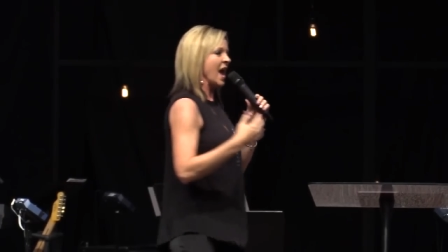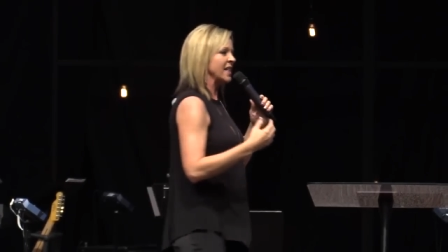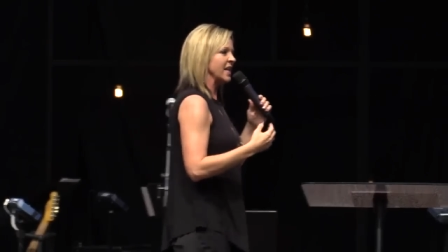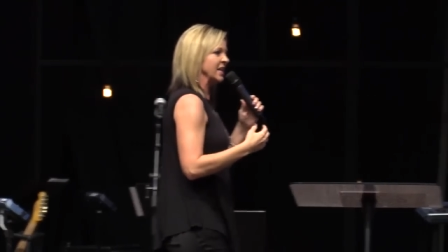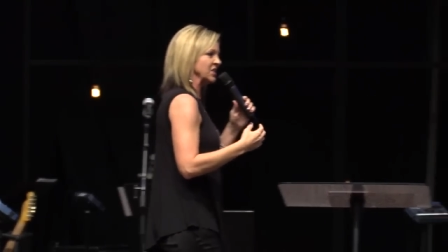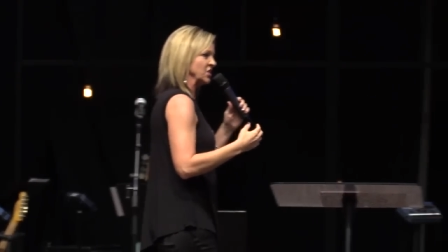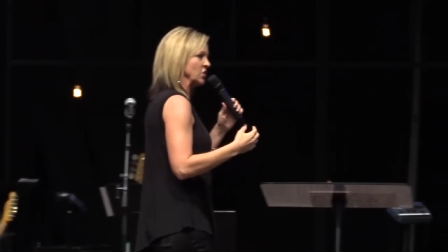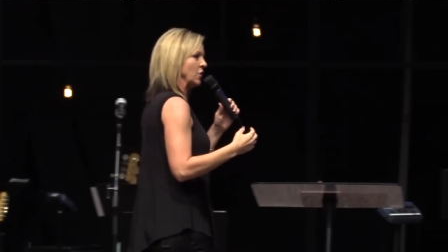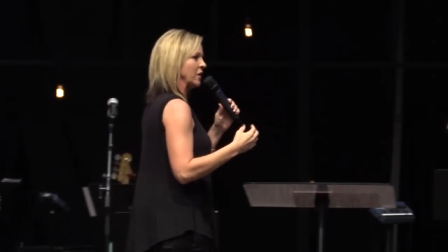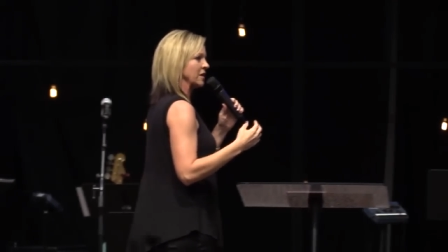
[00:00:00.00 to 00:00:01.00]
And then
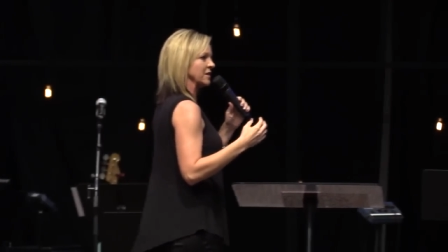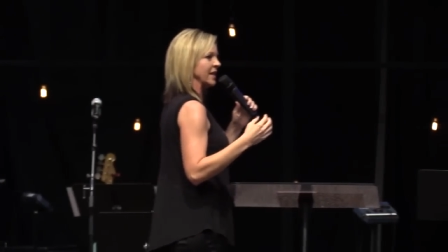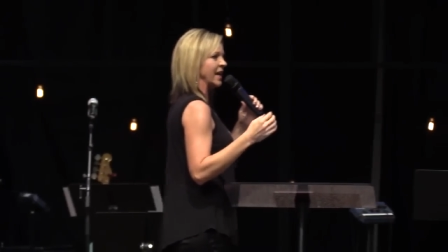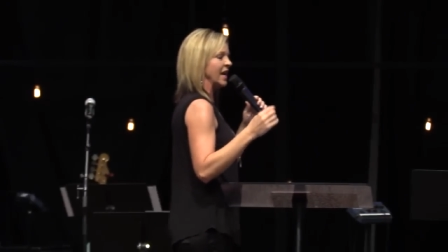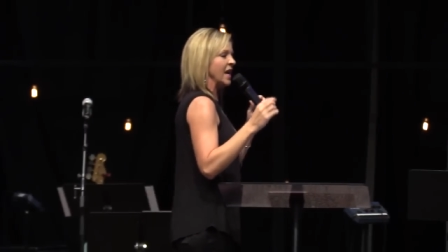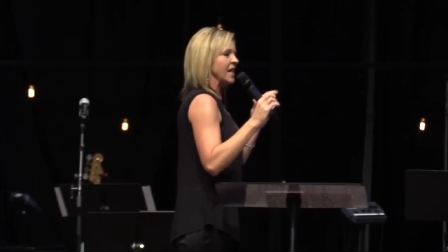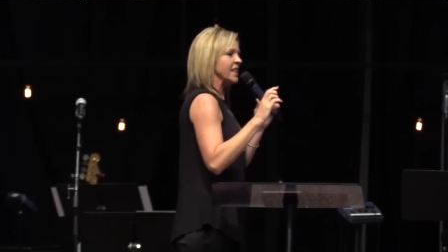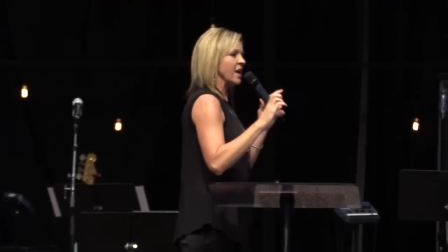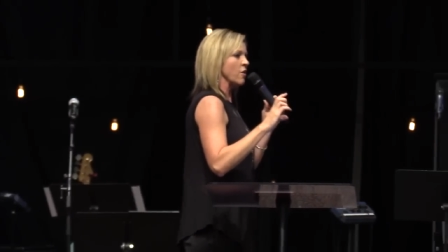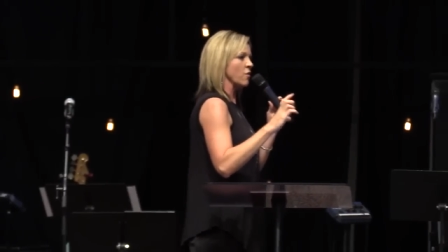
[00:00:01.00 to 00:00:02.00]
historically,
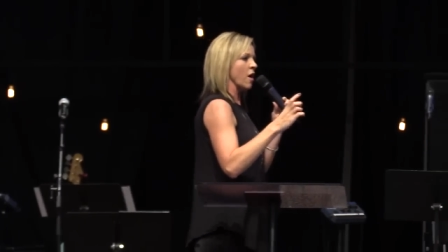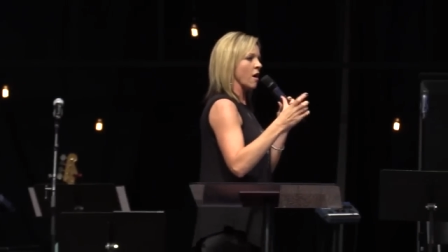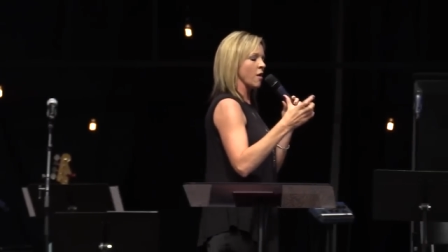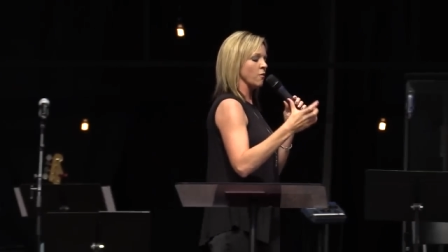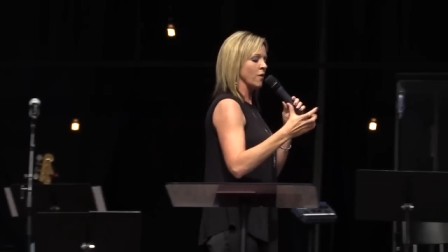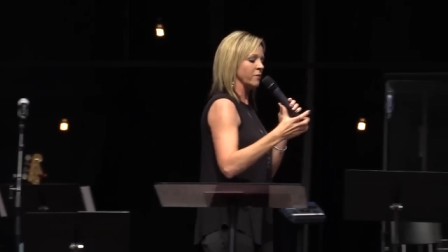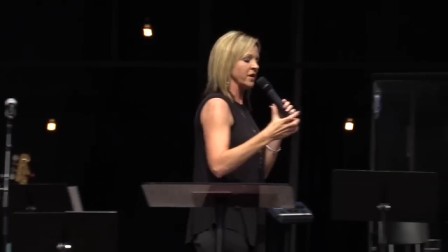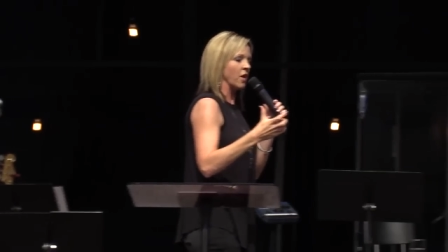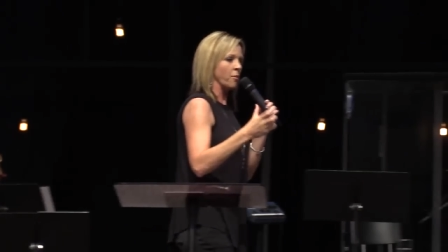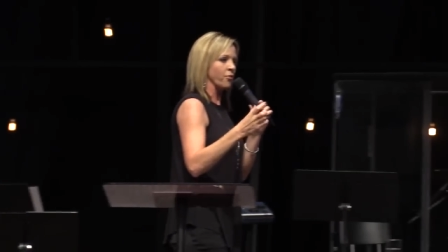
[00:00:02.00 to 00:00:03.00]
there are what we
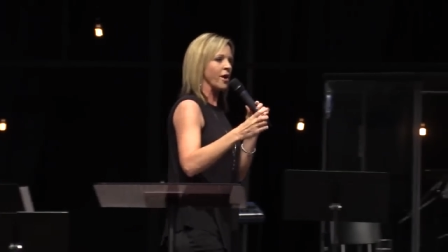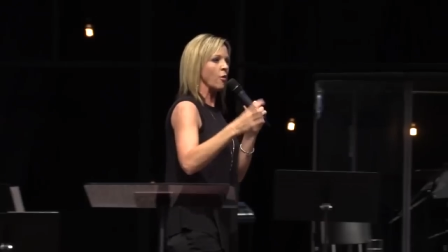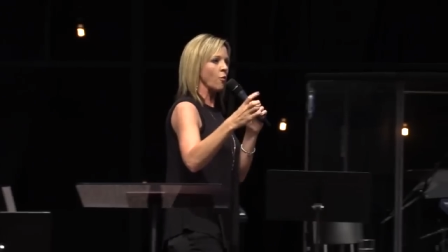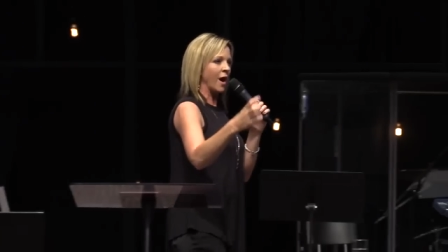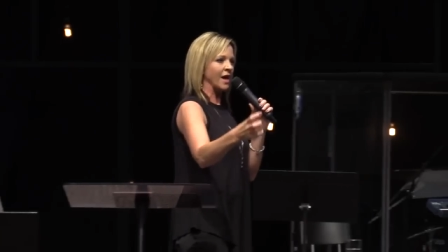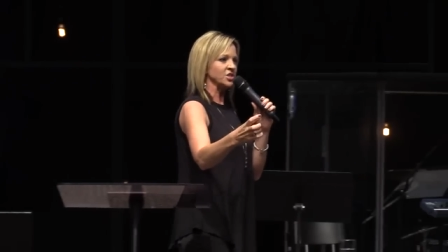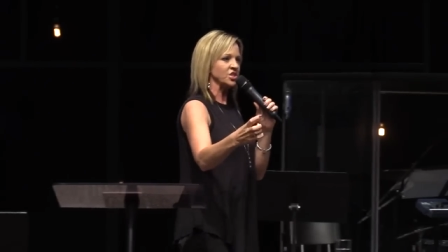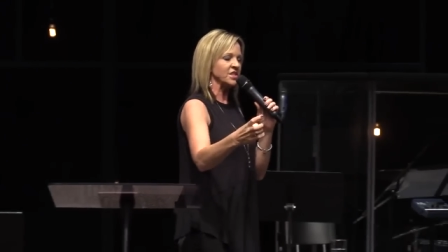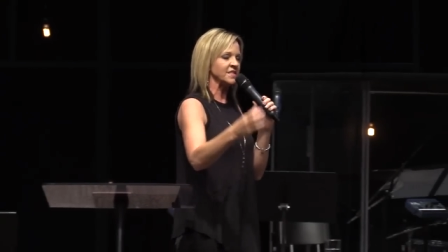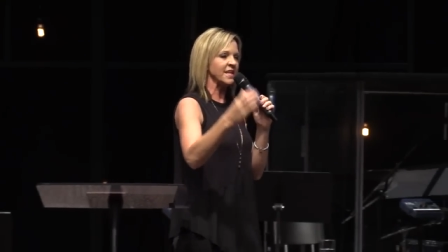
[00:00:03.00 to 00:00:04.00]
call prayer
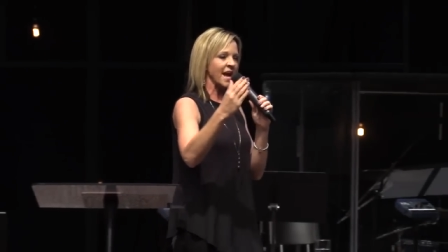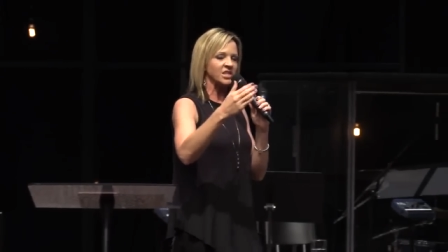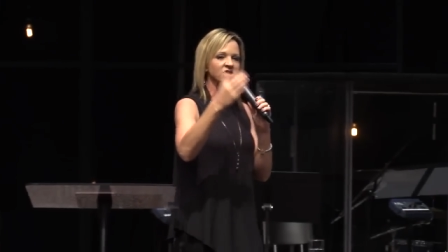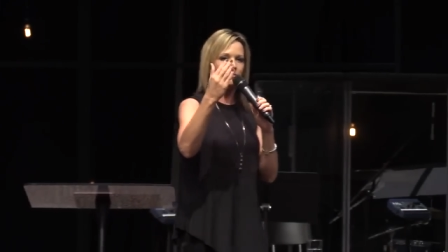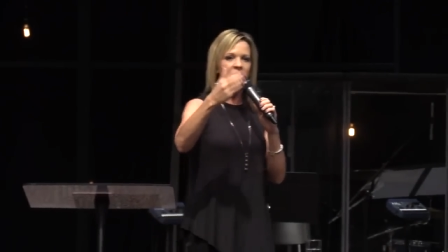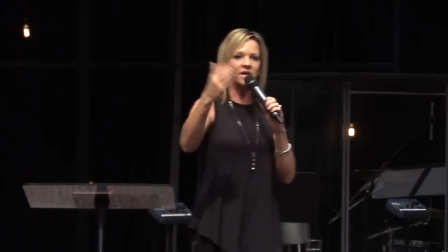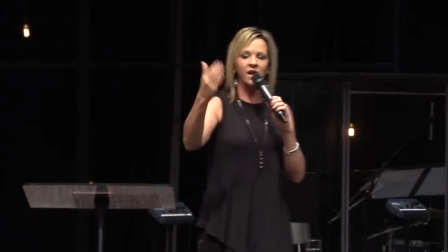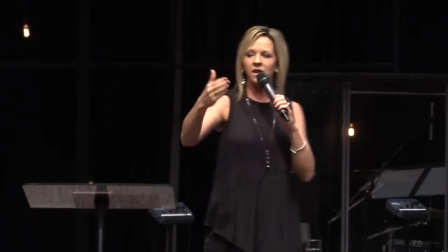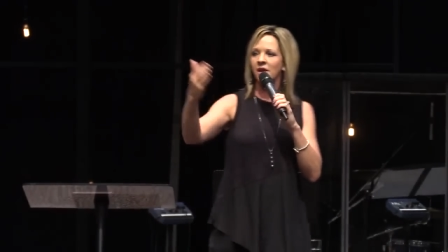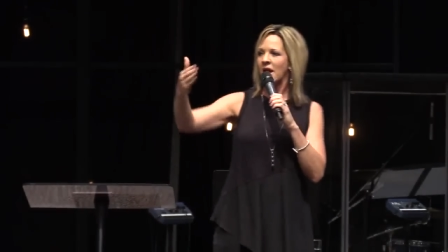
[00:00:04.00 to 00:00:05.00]
watches that actually
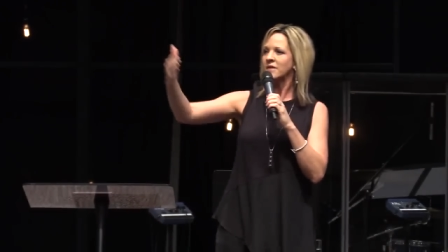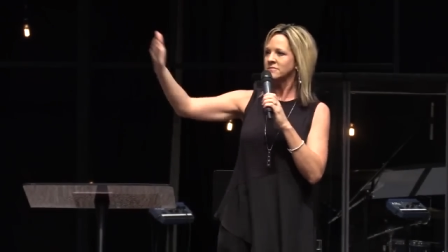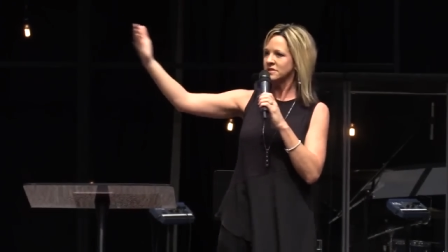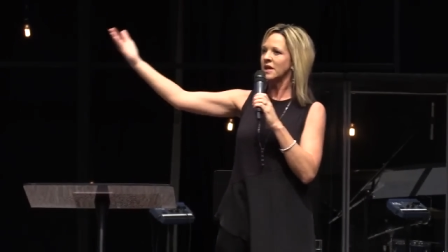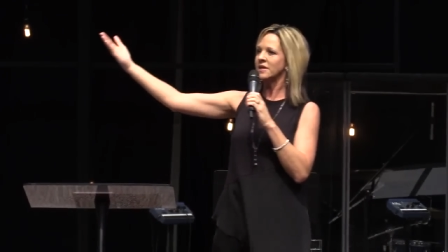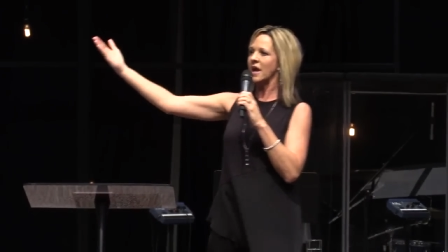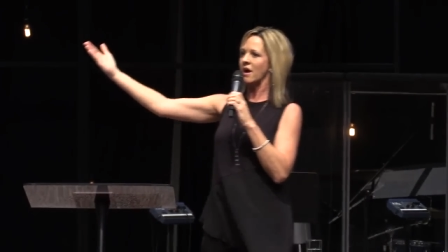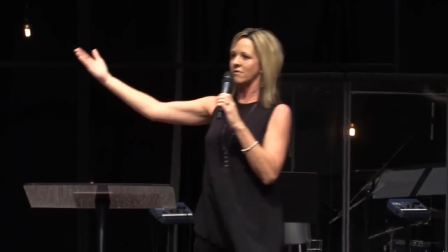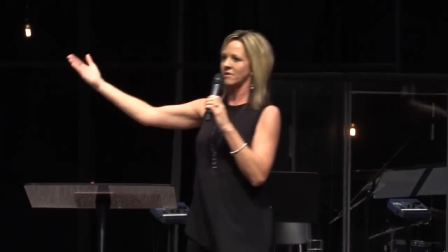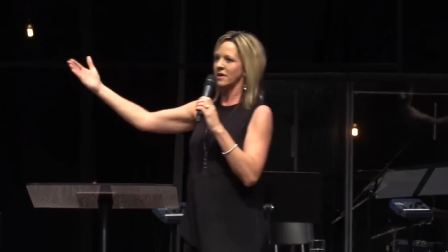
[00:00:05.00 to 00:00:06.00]
begin at
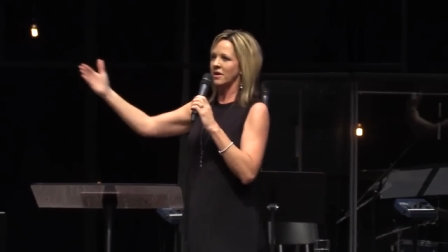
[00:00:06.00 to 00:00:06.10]
sundown.